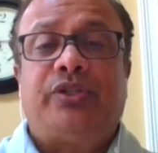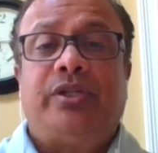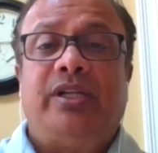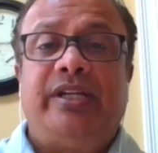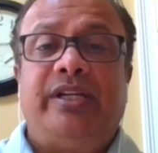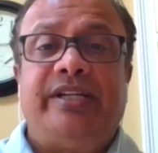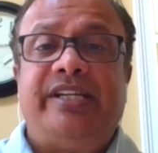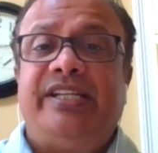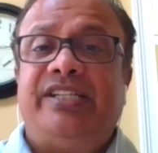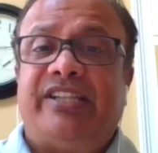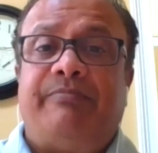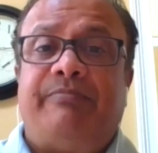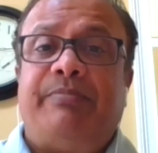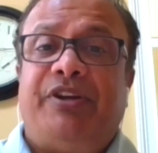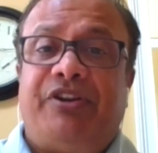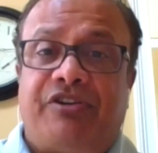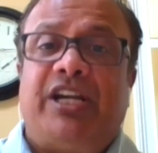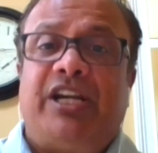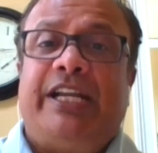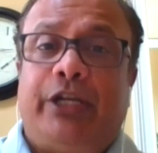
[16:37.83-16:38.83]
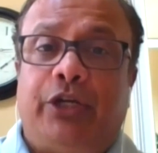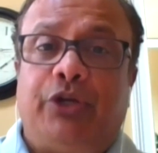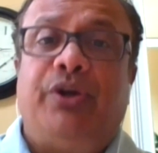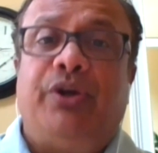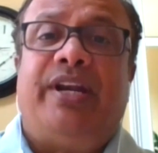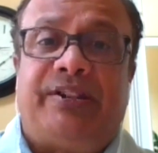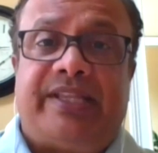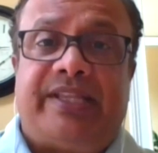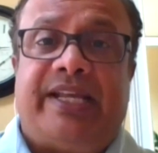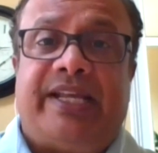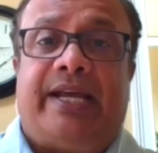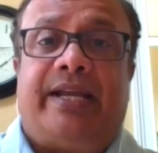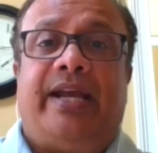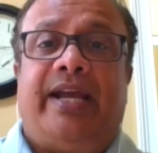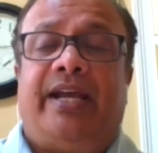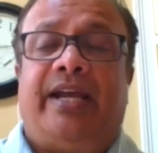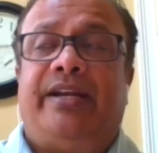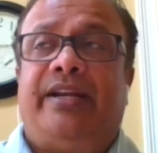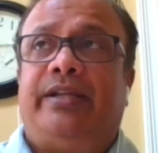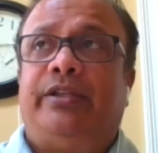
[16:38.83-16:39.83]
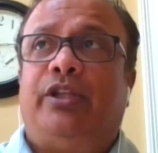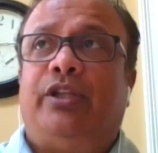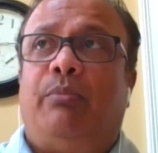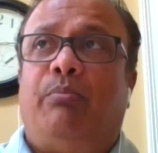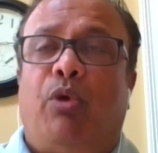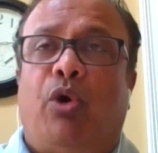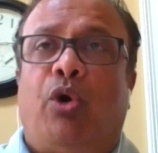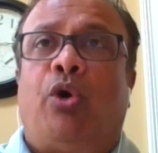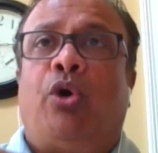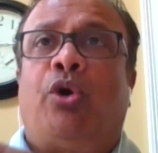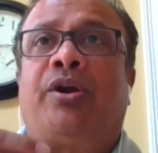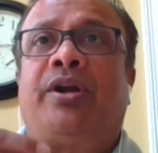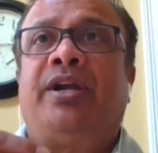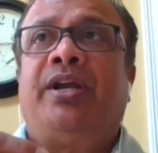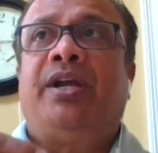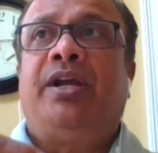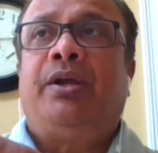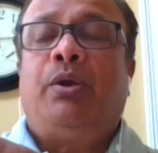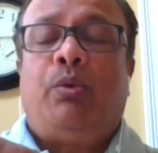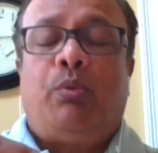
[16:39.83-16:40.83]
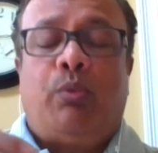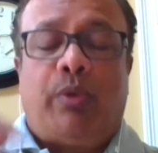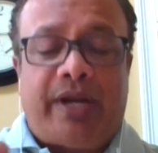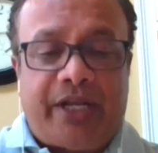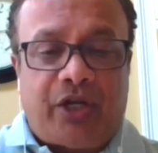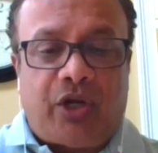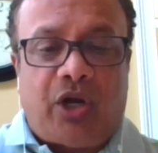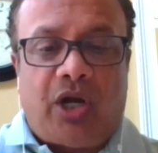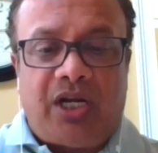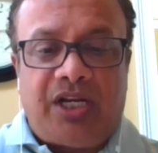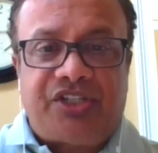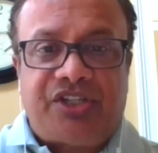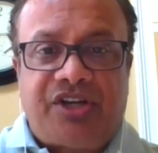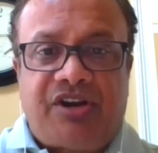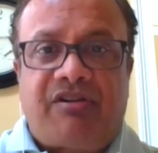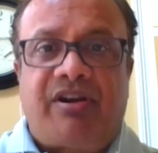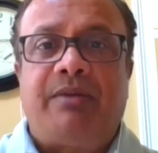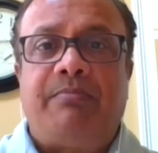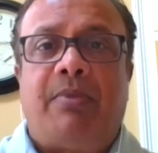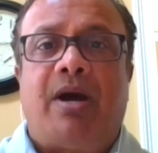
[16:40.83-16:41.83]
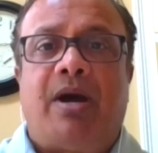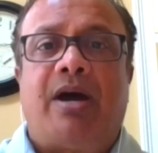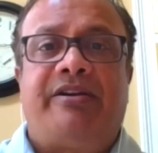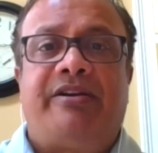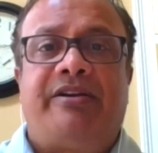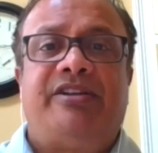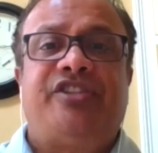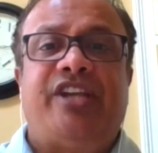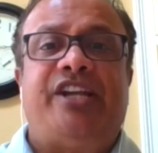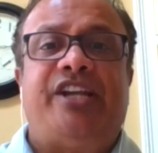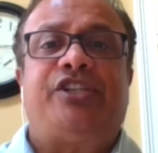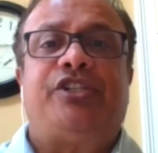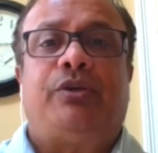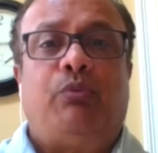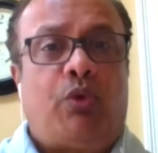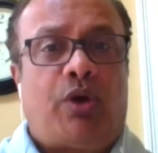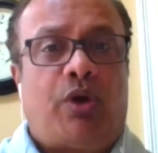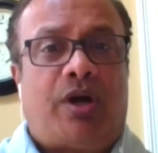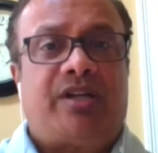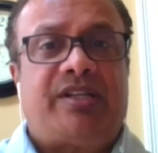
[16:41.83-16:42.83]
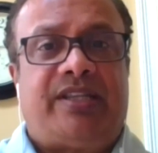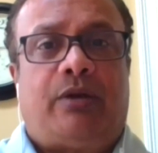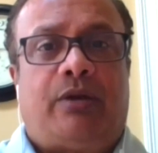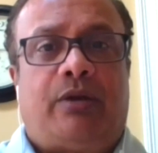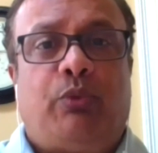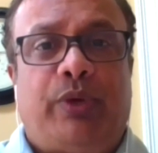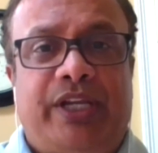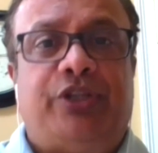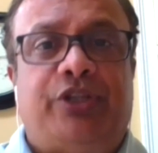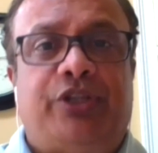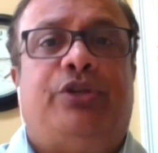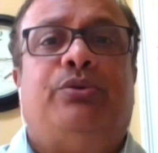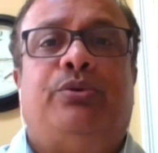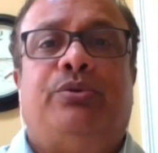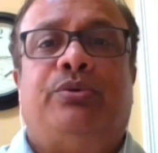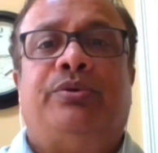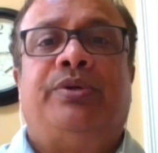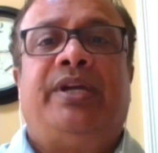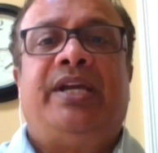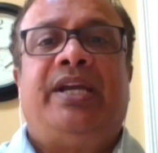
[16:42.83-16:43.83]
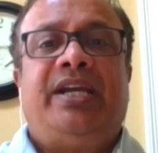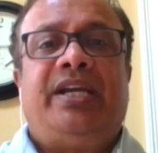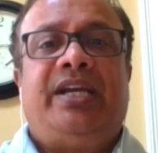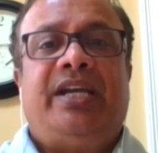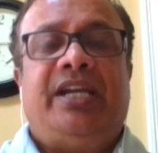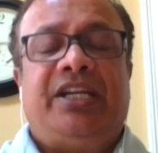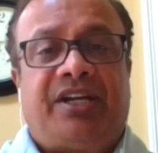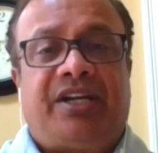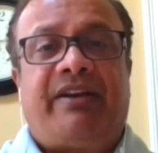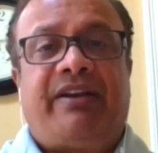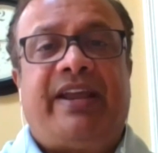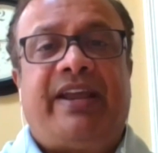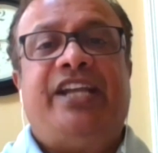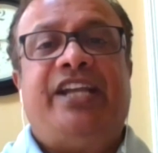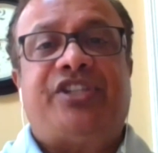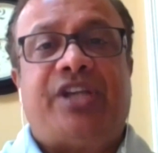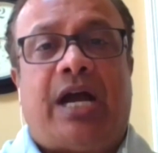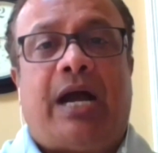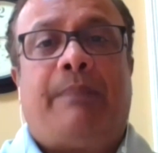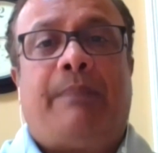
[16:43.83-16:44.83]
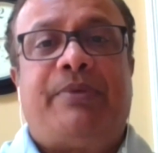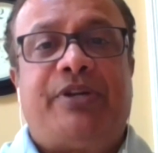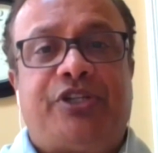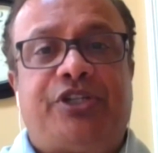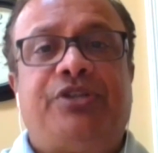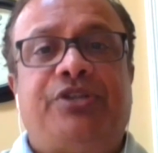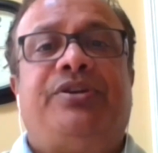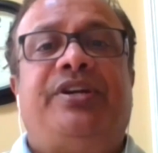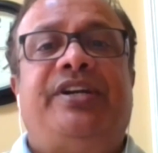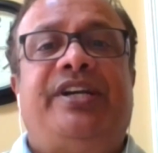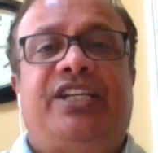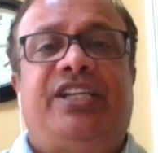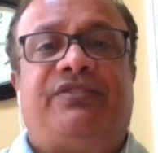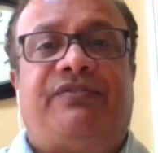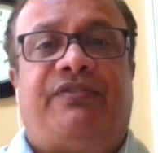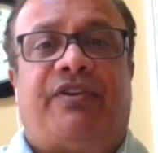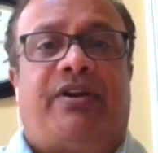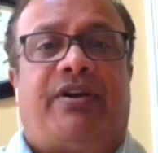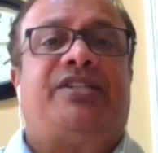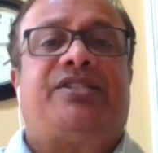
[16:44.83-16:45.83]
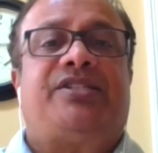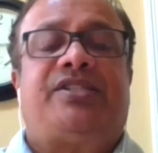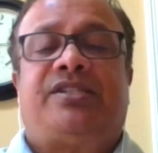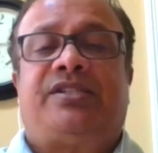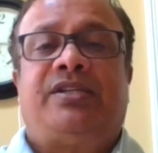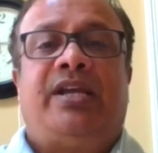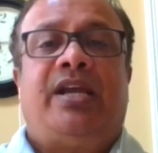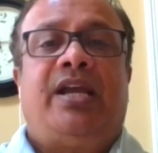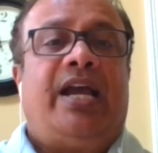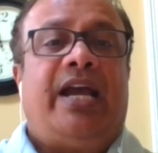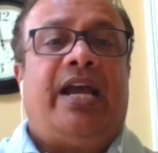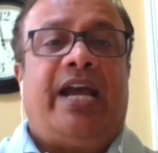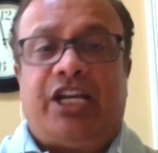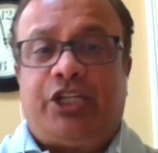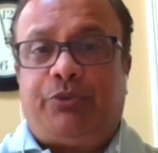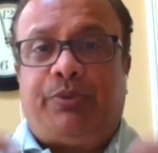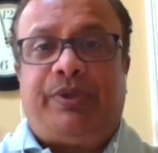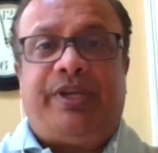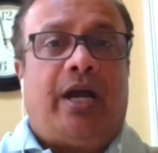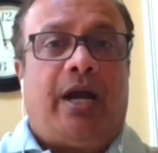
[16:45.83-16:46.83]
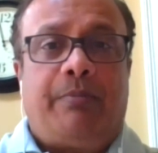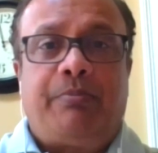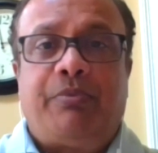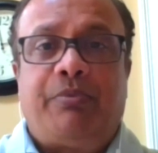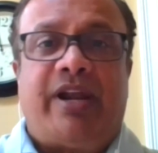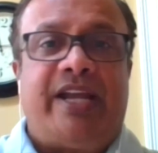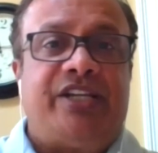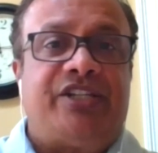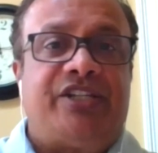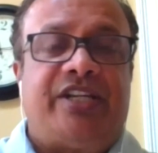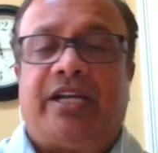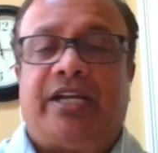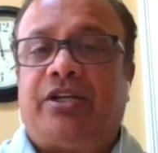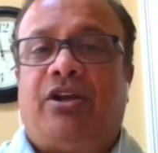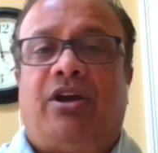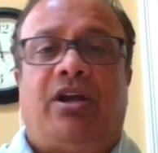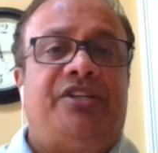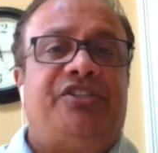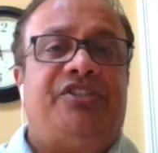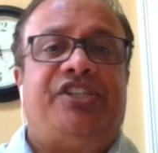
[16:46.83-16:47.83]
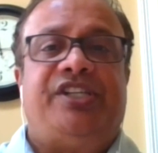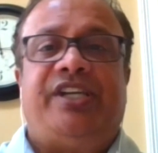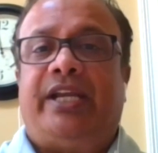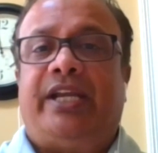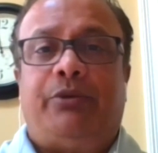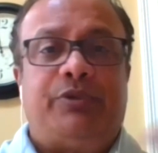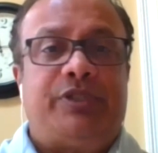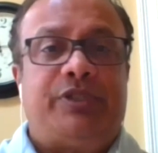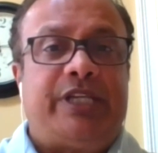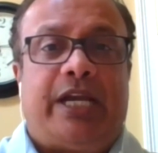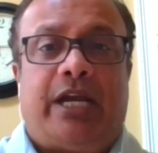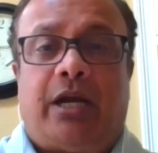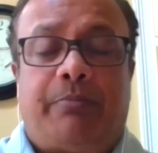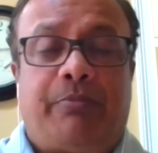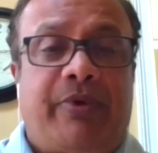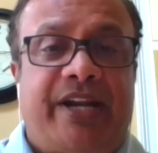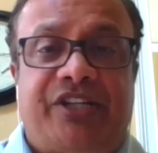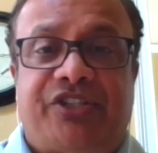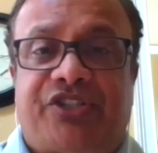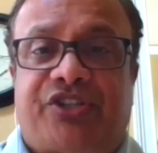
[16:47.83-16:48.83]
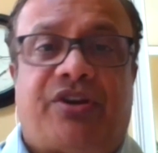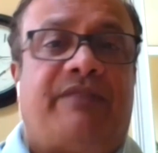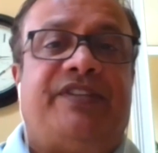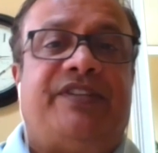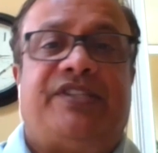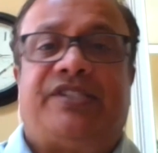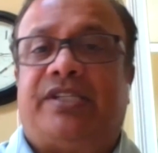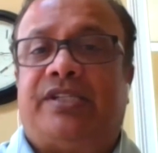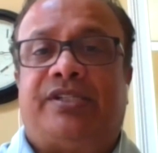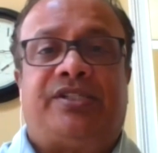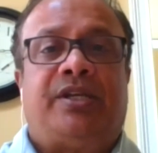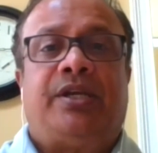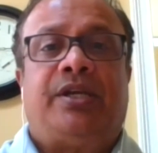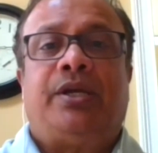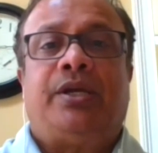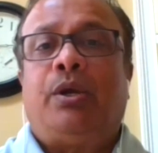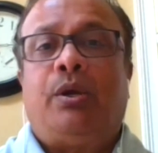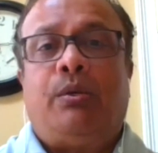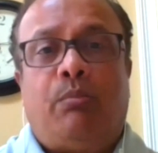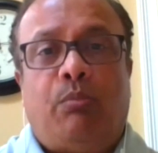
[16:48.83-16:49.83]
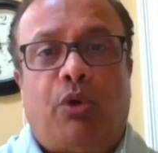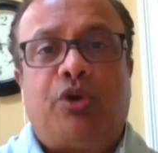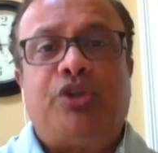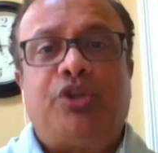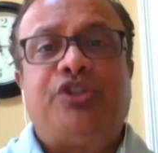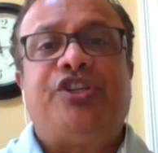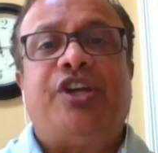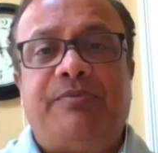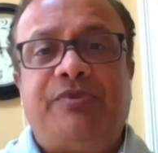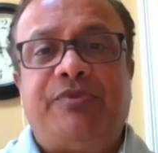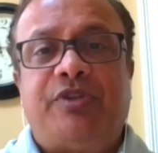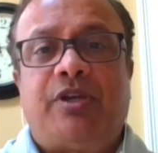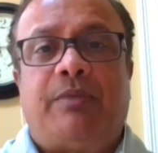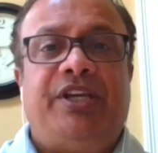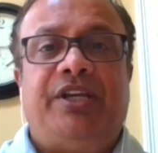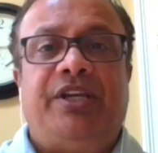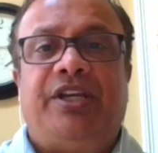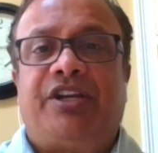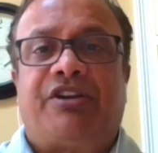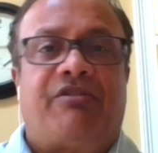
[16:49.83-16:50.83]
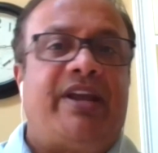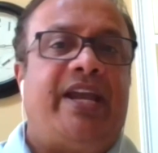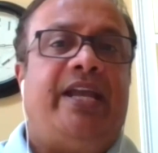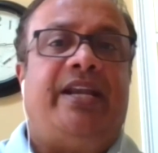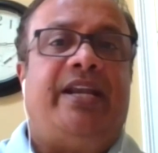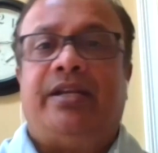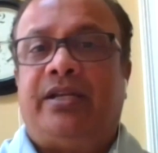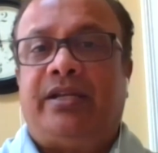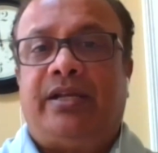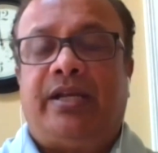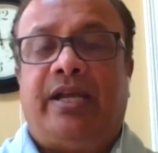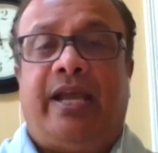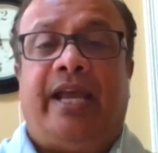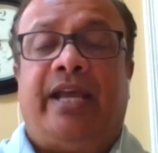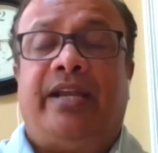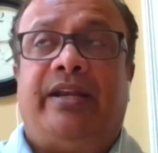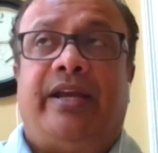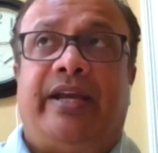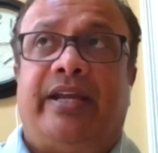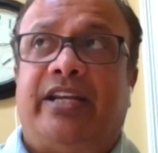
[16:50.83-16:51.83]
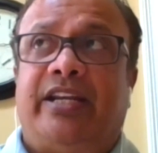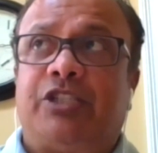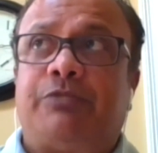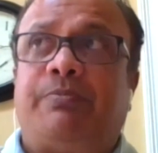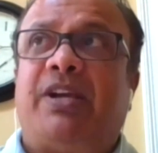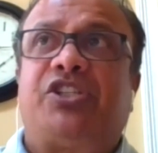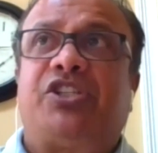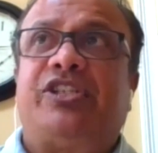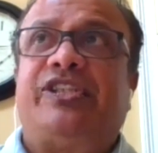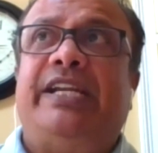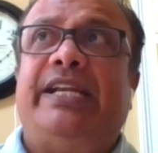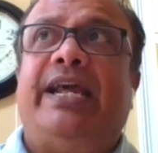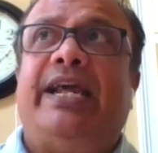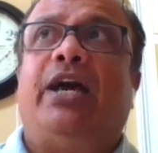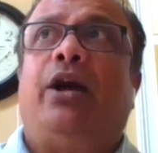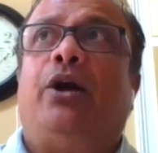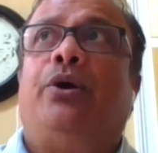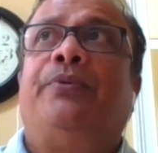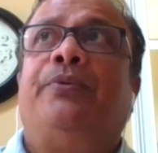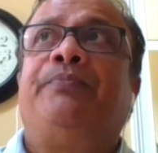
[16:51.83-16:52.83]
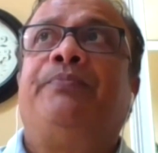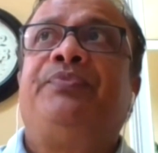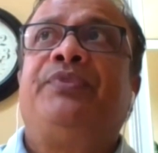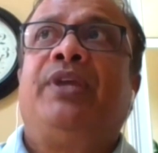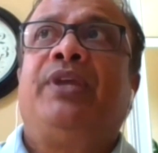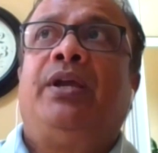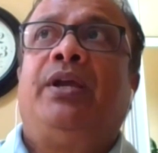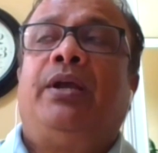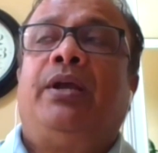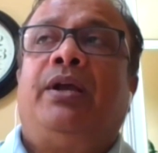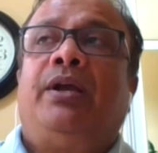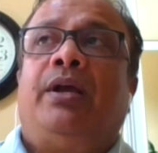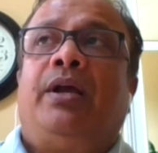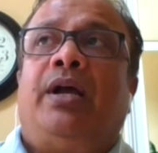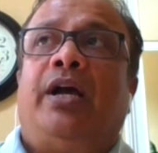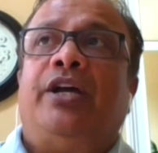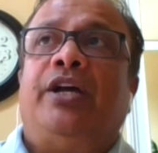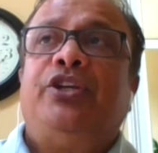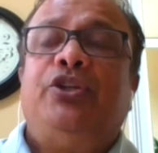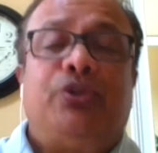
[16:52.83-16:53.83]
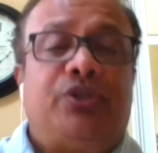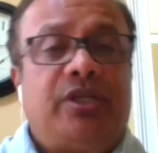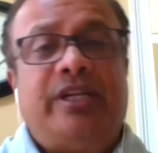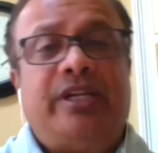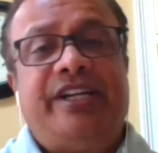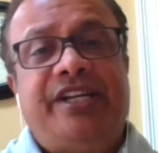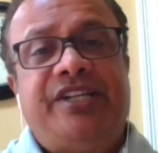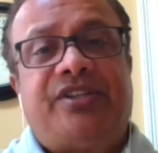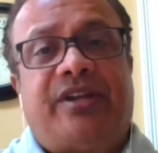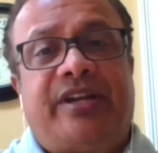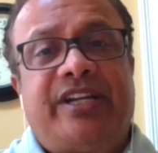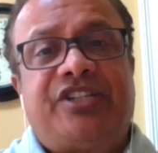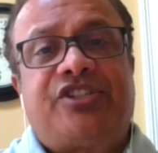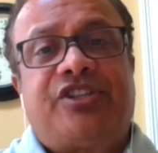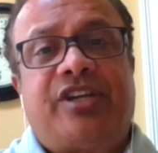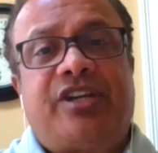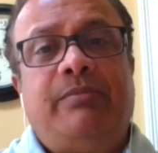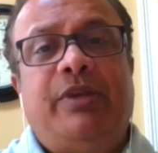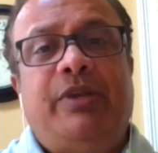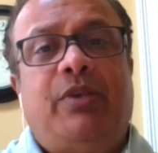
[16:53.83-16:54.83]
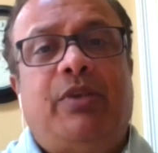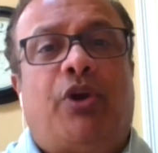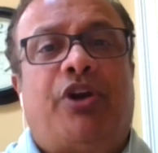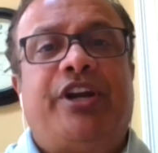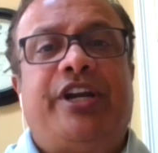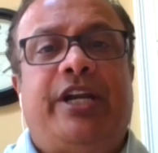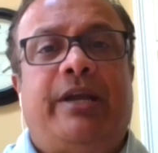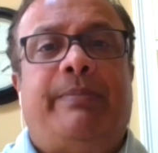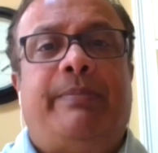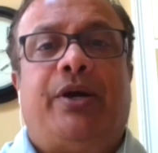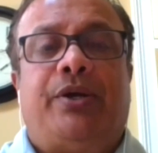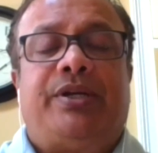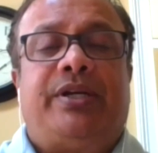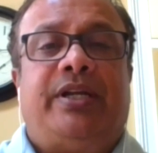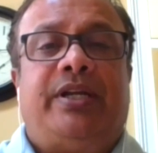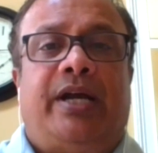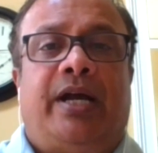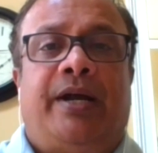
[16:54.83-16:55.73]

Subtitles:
utilities have been really good at that. And the more what I call as grid modernization work that we do, it creates opportunities for us as we upgrade technology and as we upgrade services. More jobs are being created, and especially now, utilities are extremely worried about,